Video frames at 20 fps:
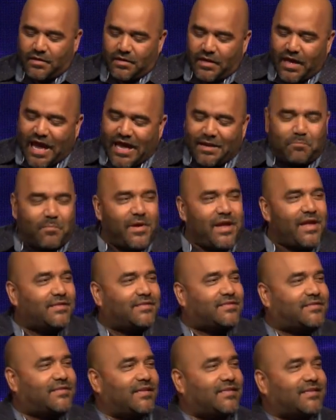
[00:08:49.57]
It
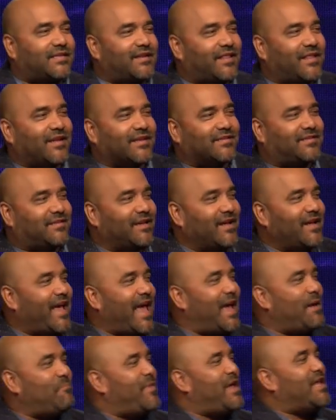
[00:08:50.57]
means, listen to this,
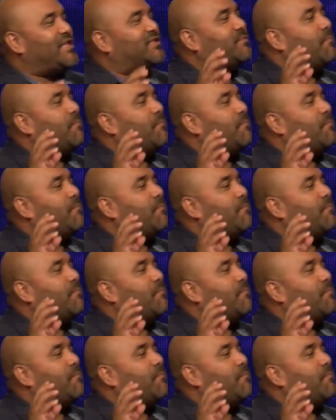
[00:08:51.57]
it means